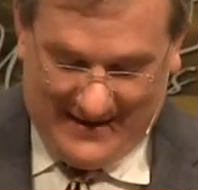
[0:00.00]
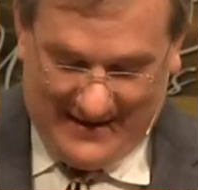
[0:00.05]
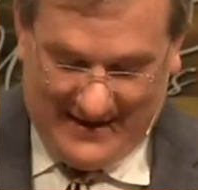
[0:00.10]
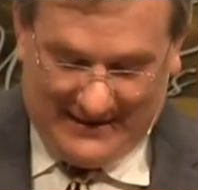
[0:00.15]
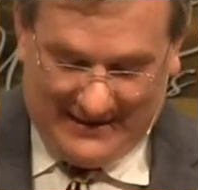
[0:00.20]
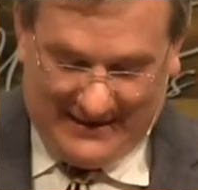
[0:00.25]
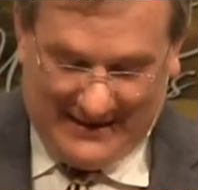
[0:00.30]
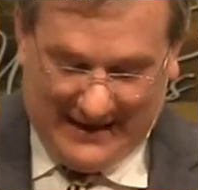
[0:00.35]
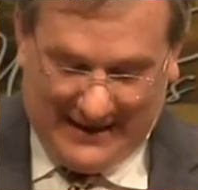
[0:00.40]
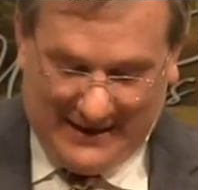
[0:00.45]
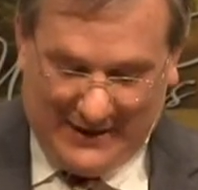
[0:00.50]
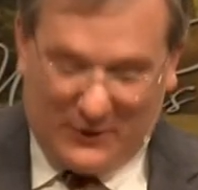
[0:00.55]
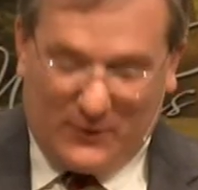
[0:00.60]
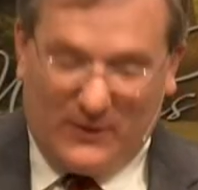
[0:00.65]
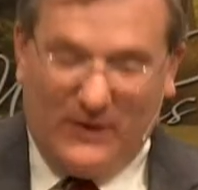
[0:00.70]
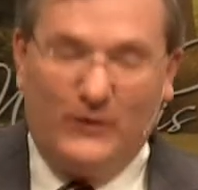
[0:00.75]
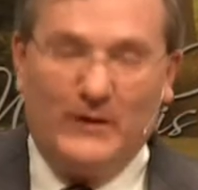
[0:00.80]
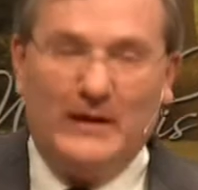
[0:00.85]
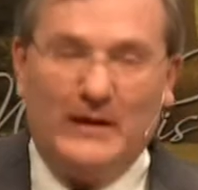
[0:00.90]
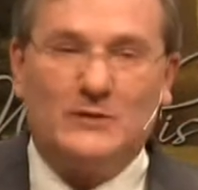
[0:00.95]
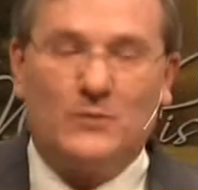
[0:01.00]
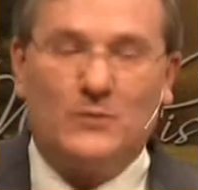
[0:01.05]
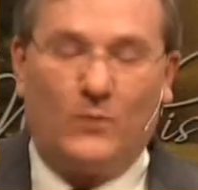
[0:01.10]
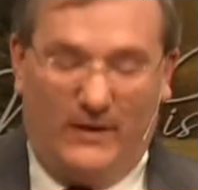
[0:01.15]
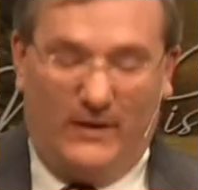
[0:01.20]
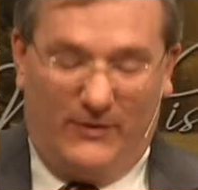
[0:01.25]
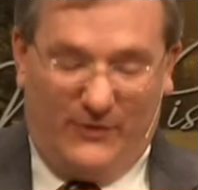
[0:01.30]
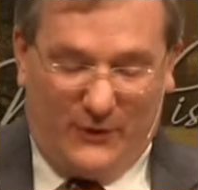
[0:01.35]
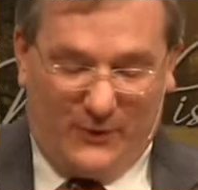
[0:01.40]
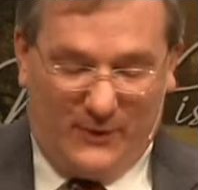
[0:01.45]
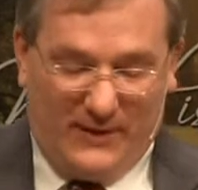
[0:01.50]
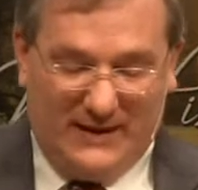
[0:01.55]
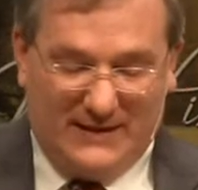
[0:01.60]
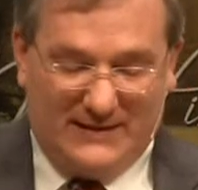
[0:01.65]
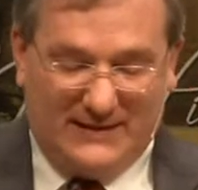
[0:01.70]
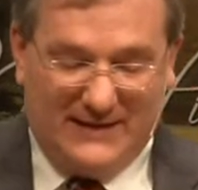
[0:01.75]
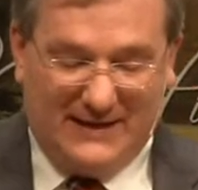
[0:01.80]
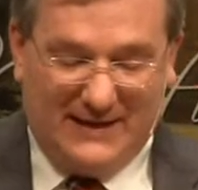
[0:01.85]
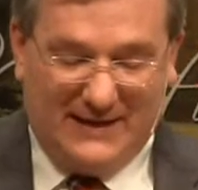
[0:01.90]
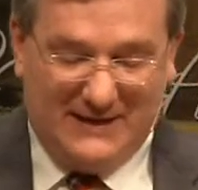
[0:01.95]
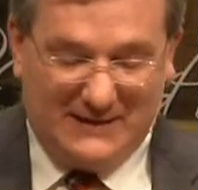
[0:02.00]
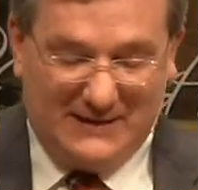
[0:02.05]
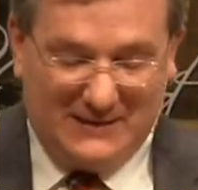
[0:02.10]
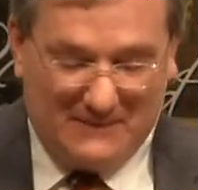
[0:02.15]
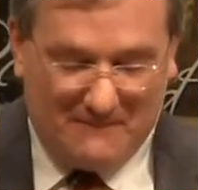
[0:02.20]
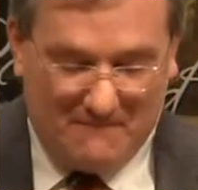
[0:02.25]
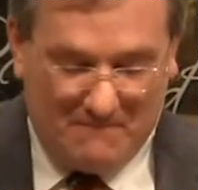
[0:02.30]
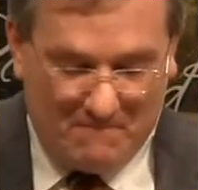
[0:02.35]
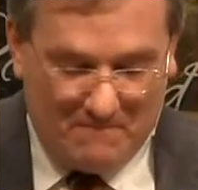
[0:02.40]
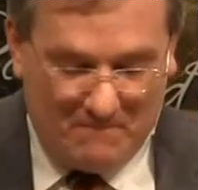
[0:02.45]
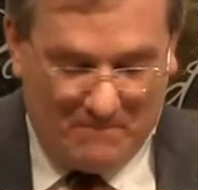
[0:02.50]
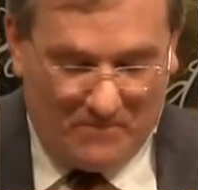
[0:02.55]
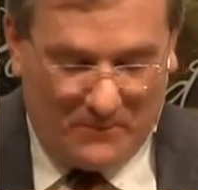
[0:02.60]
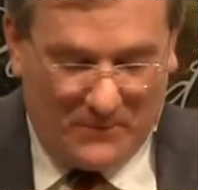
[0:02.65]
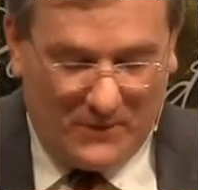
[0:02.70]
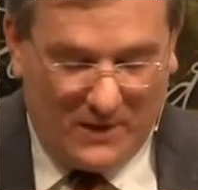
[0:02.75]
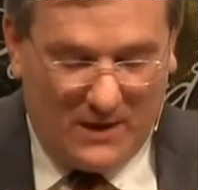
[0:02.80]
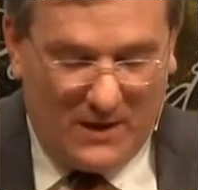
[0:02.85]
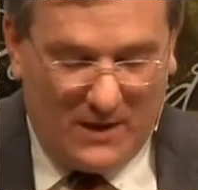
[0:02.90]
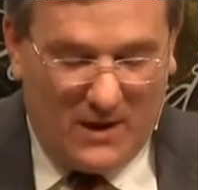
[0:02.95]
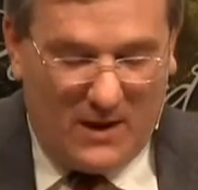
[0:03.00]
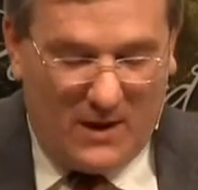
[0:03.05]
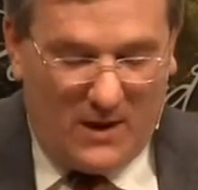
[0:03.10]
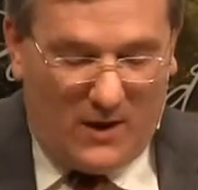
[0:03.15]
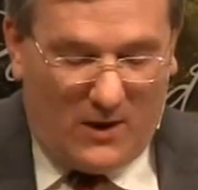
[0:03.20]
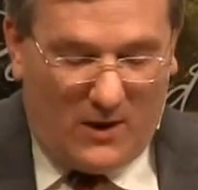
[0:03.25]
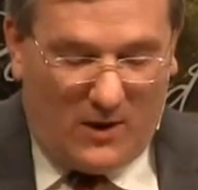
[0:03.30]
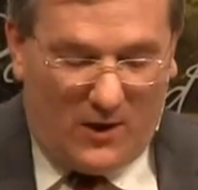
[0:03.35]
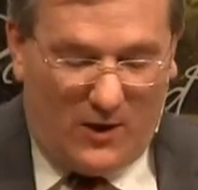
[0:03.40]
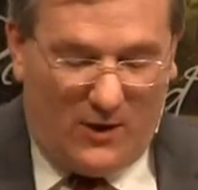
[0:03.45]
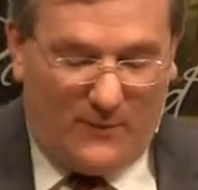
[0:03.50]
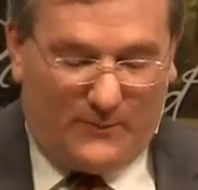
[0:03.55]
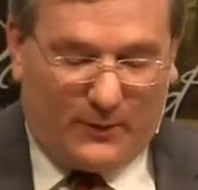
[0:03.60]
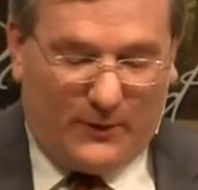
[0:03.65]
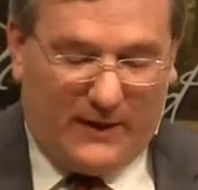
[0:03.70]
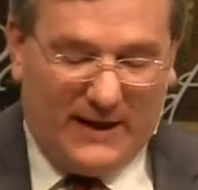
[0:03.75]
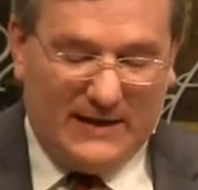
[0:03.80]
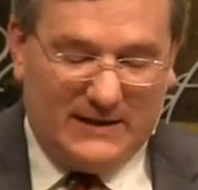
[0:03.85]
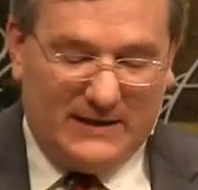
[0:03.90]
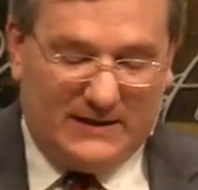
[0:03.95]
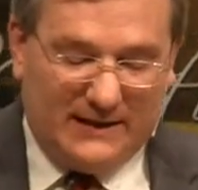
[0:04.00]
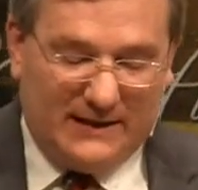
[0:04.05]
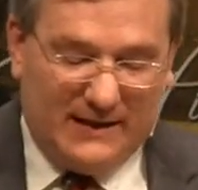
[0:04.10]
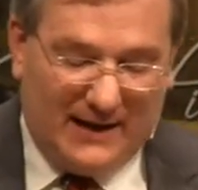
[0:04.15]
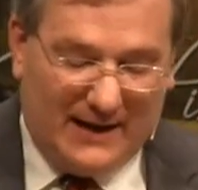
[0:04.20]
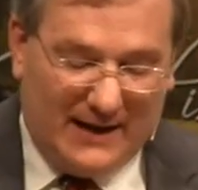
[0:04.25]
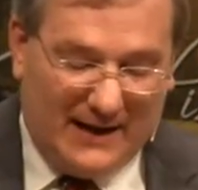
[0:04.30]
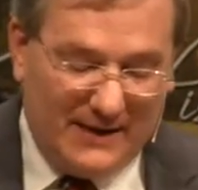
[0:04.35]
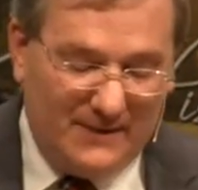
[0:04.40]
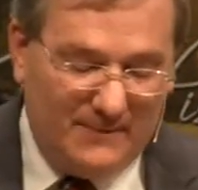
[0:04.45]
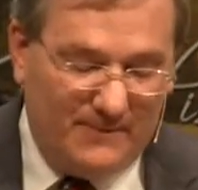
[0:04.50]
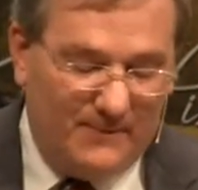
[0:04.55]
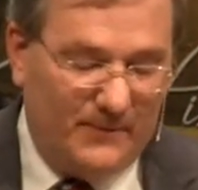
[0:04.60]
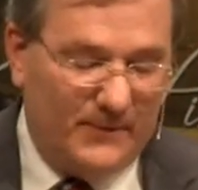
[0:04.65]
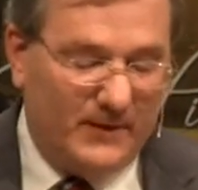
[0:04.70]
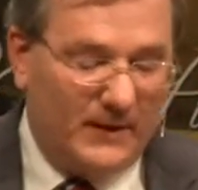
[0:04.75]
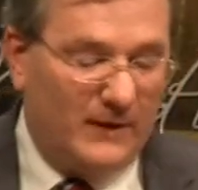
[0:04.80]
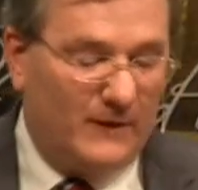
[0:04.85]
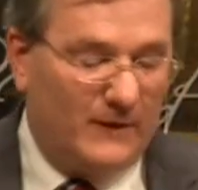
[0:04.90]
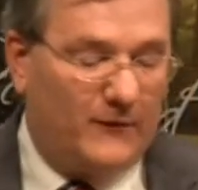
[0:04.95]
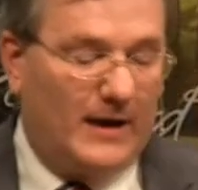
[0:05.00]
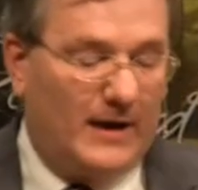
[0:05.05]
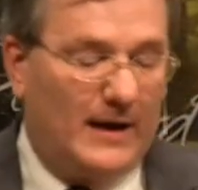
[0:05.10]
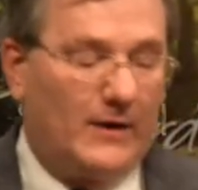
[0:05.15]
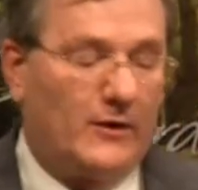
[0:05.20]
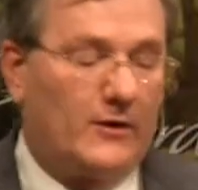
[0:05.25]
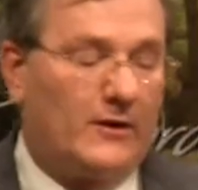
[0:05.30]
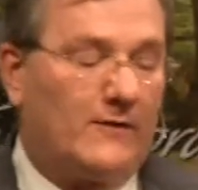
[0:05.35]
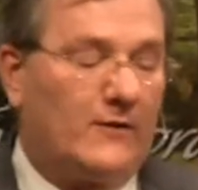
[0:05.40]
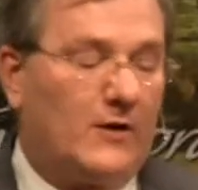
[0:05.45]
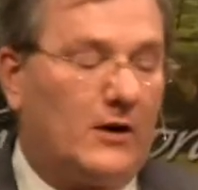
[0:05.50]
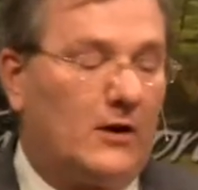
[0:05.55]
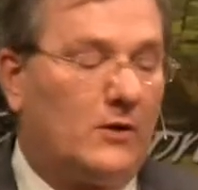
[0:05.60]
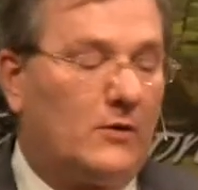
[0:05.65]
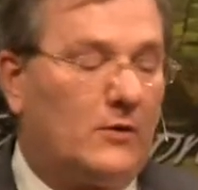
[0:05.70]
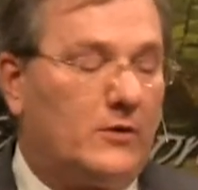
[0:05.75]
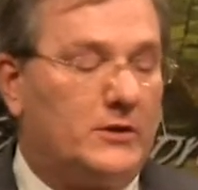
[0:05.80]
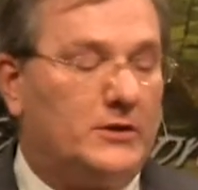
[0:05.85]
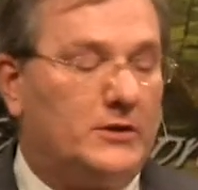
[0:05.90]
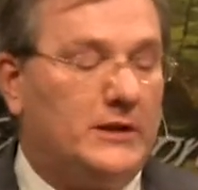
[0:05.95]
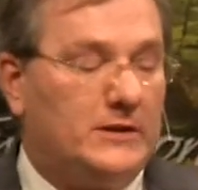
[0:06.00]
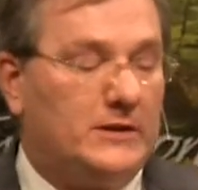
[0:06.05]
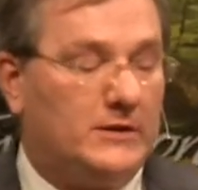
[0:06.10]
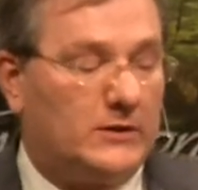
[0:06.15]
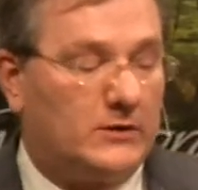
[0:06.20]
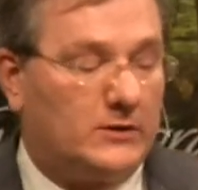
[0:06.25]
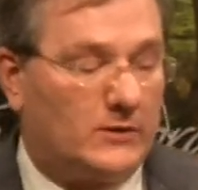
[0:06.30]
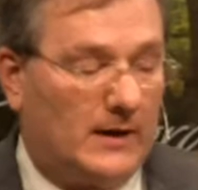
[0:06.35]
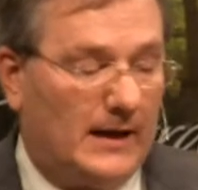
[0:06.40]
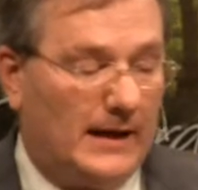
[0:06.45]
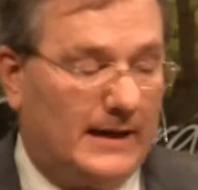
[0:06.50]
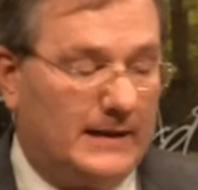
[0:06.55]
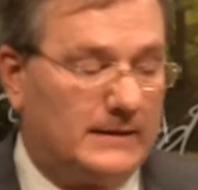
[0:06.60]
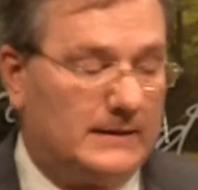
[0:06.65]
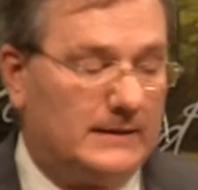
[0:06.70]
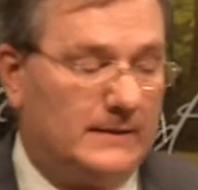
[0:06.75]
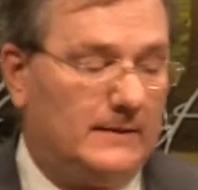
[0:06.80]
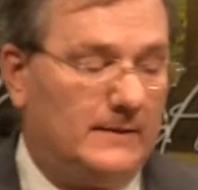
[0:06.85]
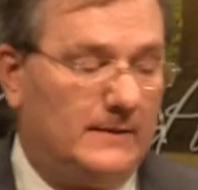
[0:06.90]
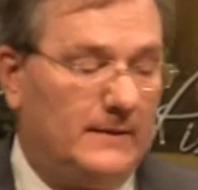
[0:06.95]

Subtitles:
2 Corinthians 1:3 says, "All praise to God, the Father of our Lord Jesus Christ.